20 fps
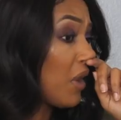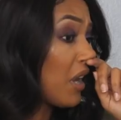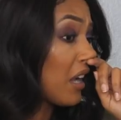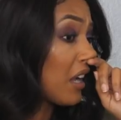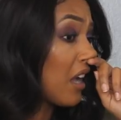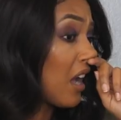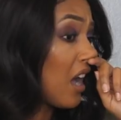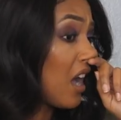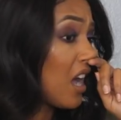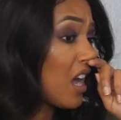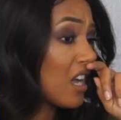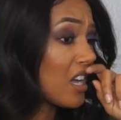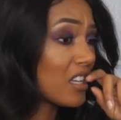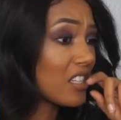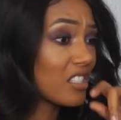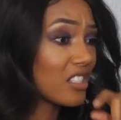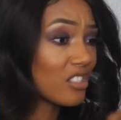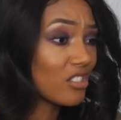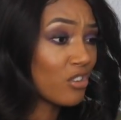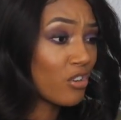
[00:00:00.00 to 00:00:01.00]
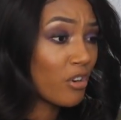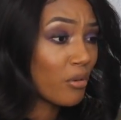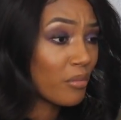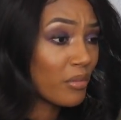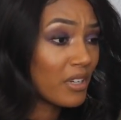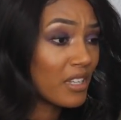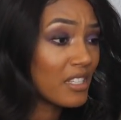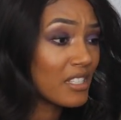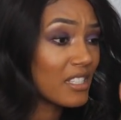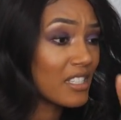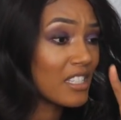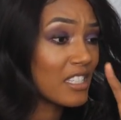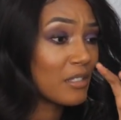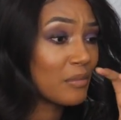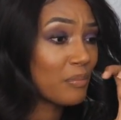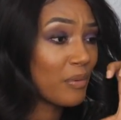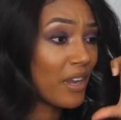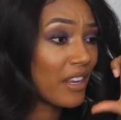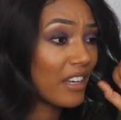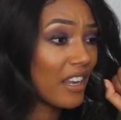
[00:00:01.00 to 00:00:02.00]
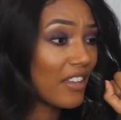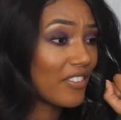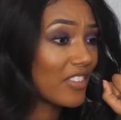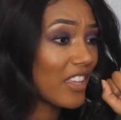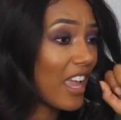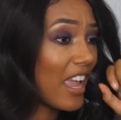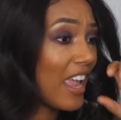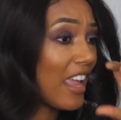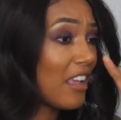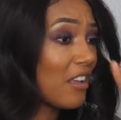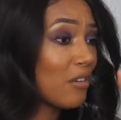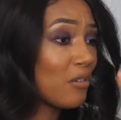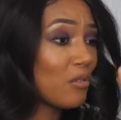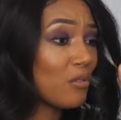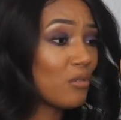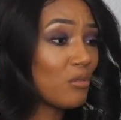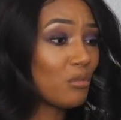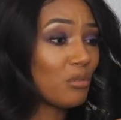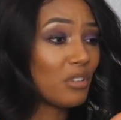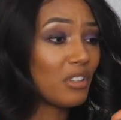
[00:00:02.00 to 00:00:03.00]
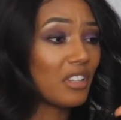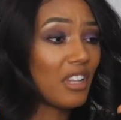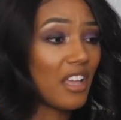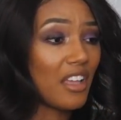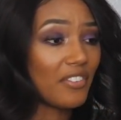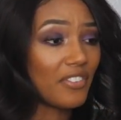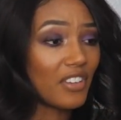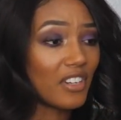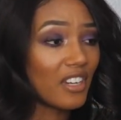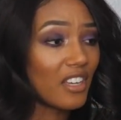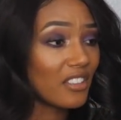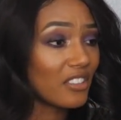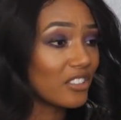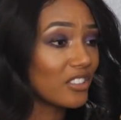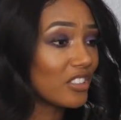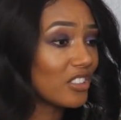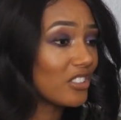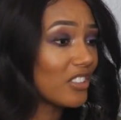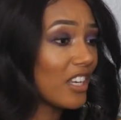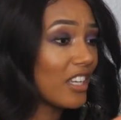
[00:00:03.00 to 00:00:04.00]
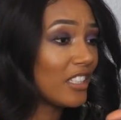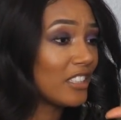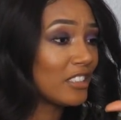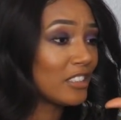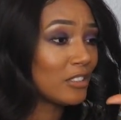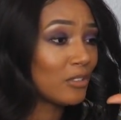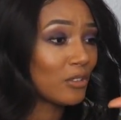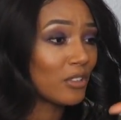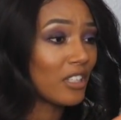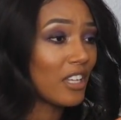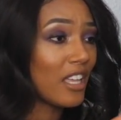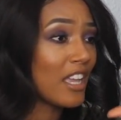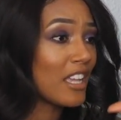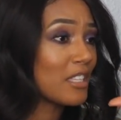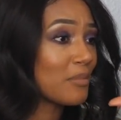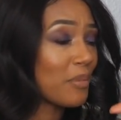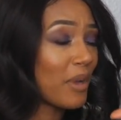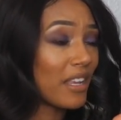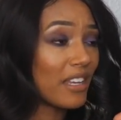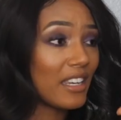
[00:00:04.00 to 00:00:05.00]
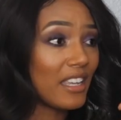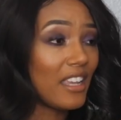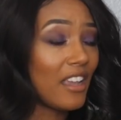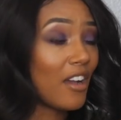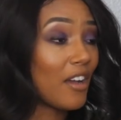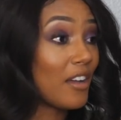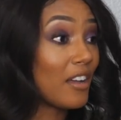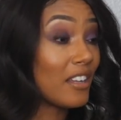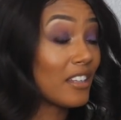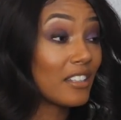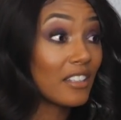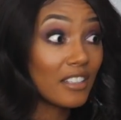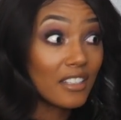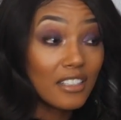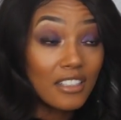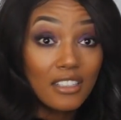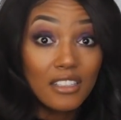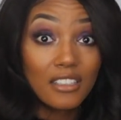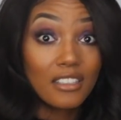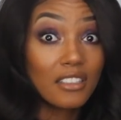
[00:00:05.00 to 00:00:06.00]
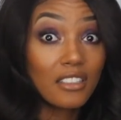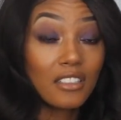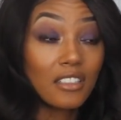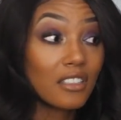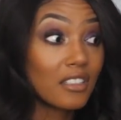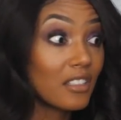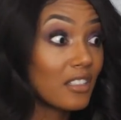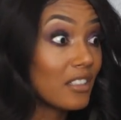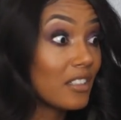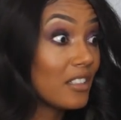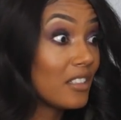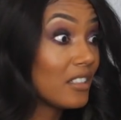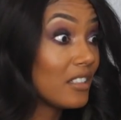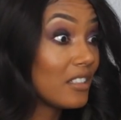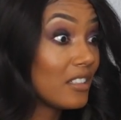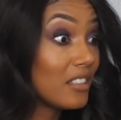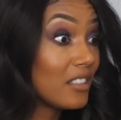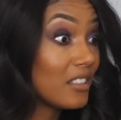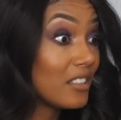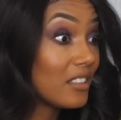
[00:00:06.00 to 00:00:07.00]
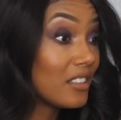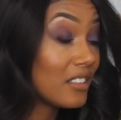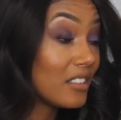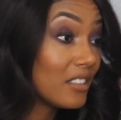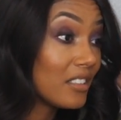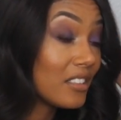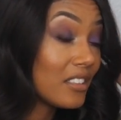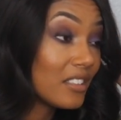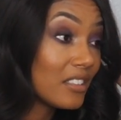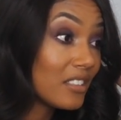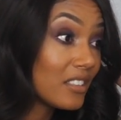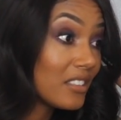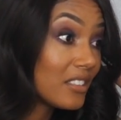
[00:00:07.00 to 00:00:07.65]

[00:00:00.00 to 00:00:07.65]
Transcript: my gosh, torn meniscus, sprained left ankle, left adductor strain, sore leg, sprained knee. There was brilliance that we were deprived of